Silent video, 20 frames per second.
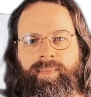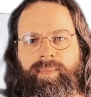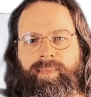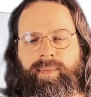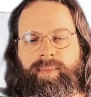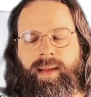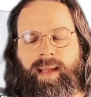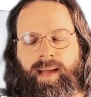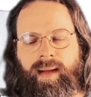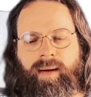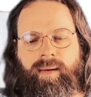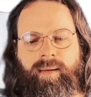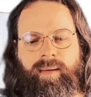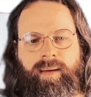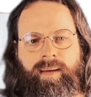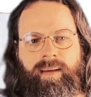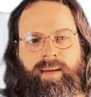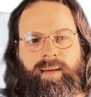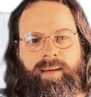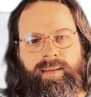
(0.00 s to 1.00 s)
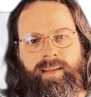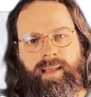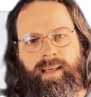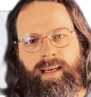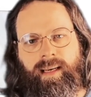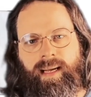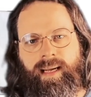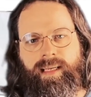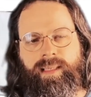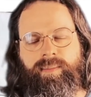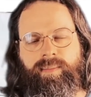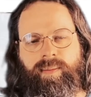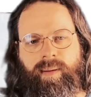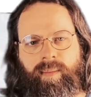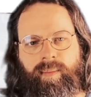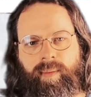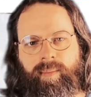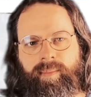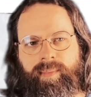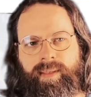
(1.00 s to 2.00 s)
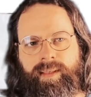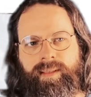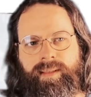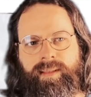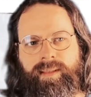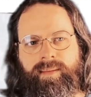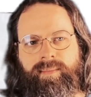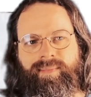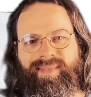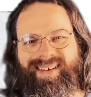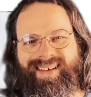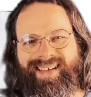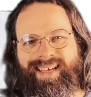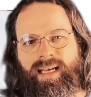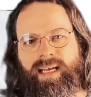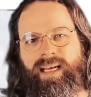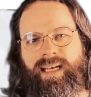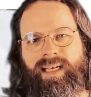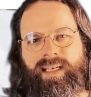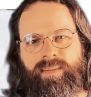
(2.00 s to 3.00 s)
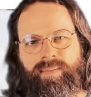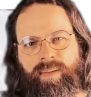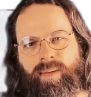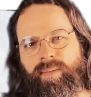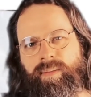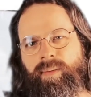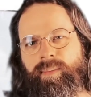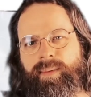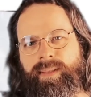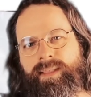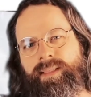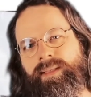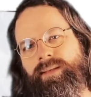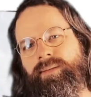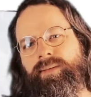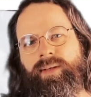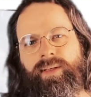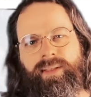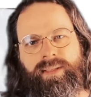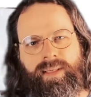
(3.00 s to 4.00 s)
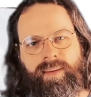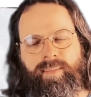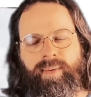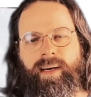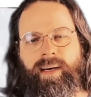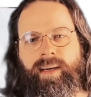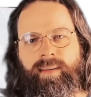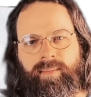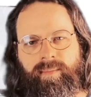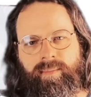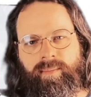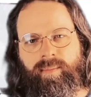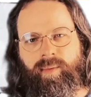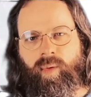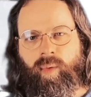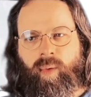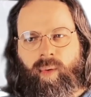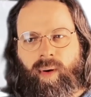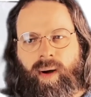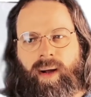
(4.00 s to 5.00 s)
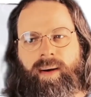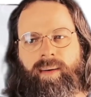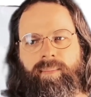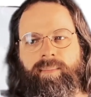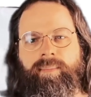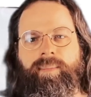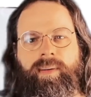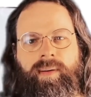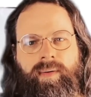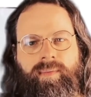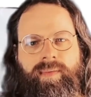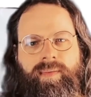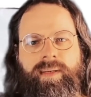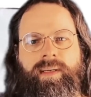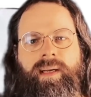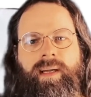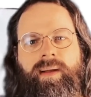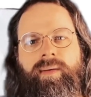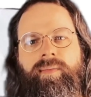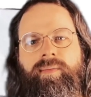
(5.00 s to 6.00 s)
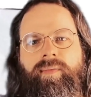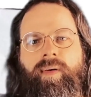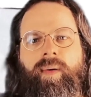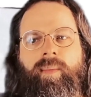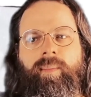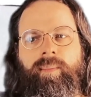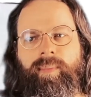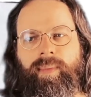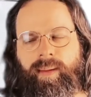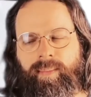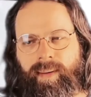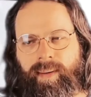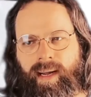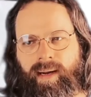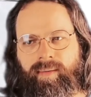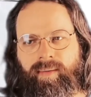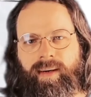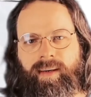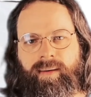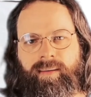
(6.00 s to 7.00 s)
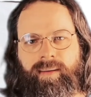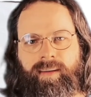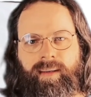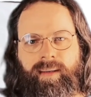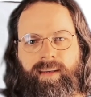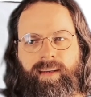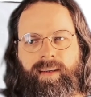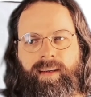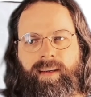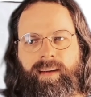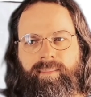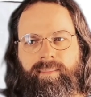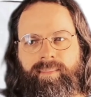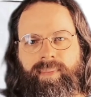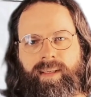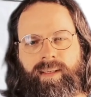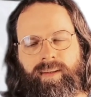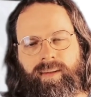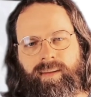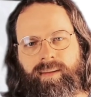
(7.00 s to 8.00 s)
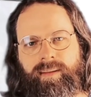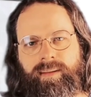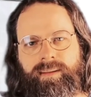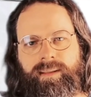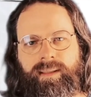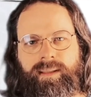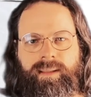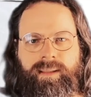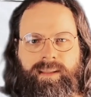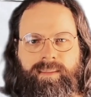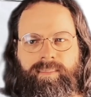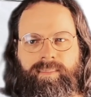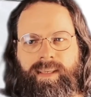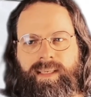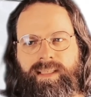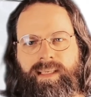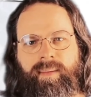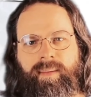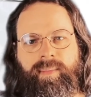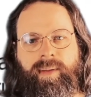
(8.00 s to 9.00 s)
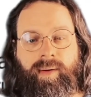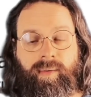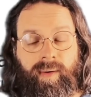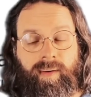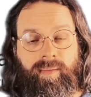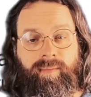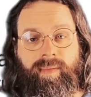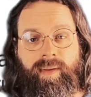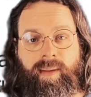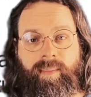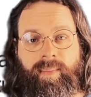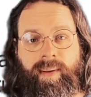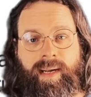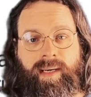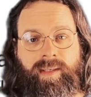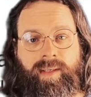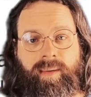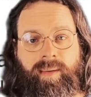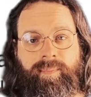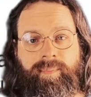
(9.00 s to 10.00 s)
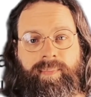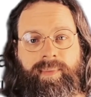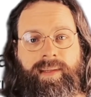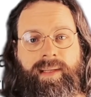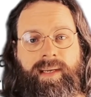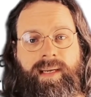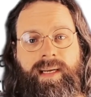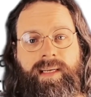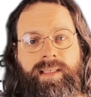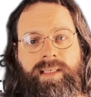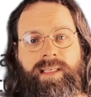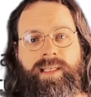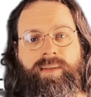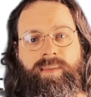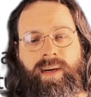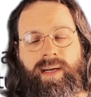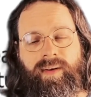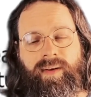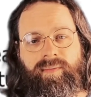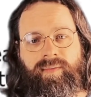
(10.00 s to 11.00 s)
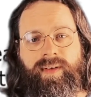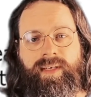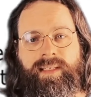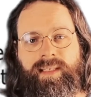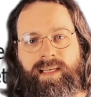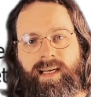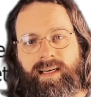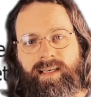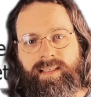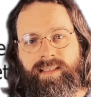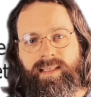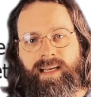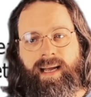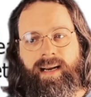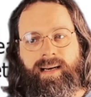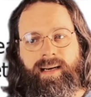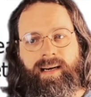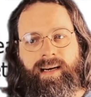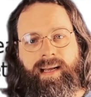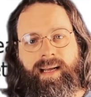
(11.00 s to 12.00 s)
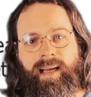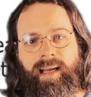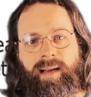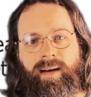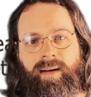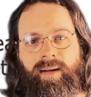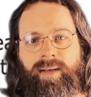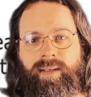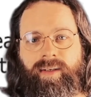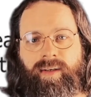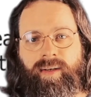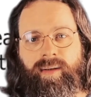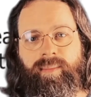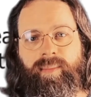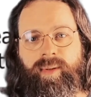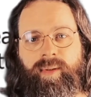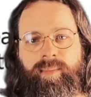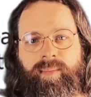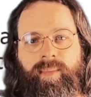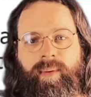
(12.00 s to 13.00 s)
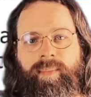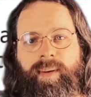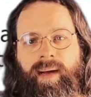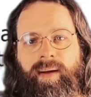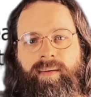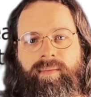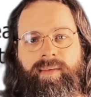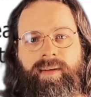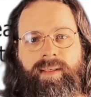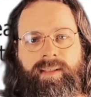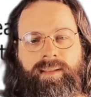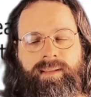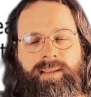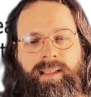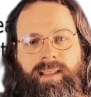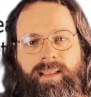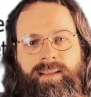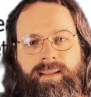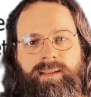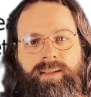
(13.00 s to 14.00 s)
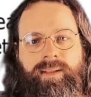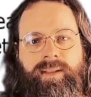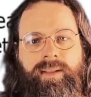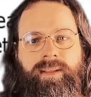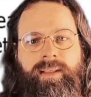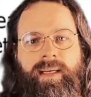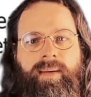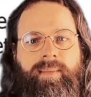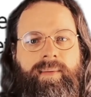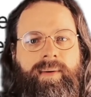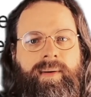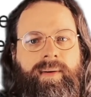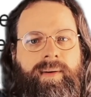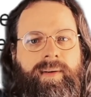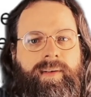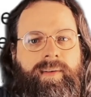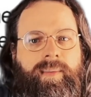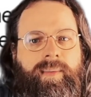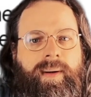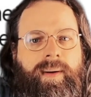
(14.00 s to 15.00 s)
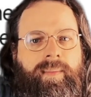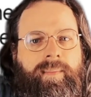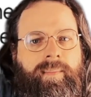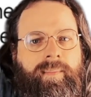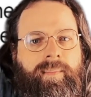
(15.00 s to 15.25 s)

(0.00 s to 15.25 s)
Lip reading: Now, the last problem is my hair's probably still not separating quite perfectly from the background because it picks up the green from the backdrop. The easiest way to fix that is to add in a hair light on a boom above. So let's turn that one on as well.